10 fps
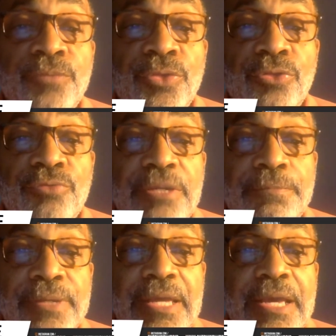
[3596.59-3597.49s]
3
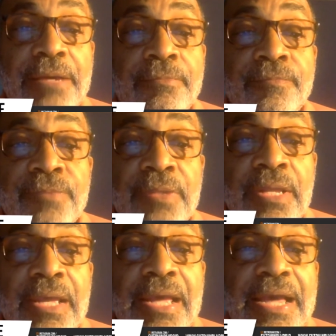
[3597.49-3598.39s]
p.m.
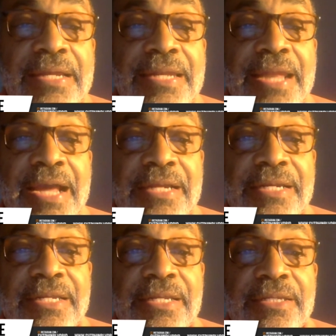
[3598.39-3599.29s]
at
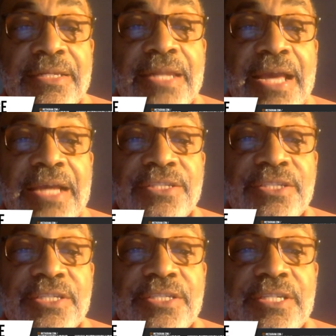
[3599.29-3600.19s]
90-67
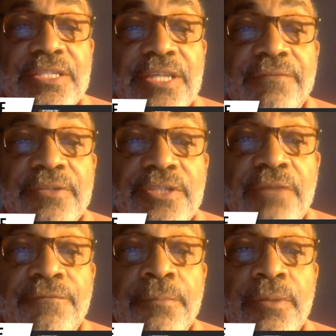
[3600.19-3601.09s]

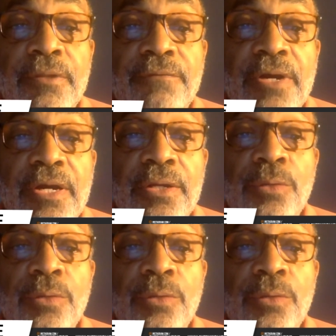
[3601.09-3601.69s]
Sutphin Boulevard,